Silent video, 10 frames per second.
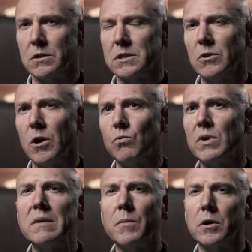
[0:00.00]
because they're not
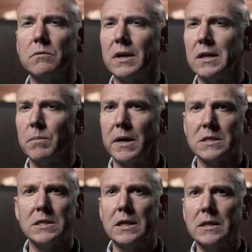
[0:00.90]
really motivated by
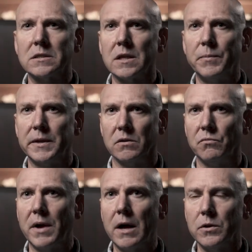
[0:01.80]
stealing something of
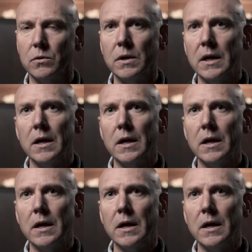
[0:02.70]
value.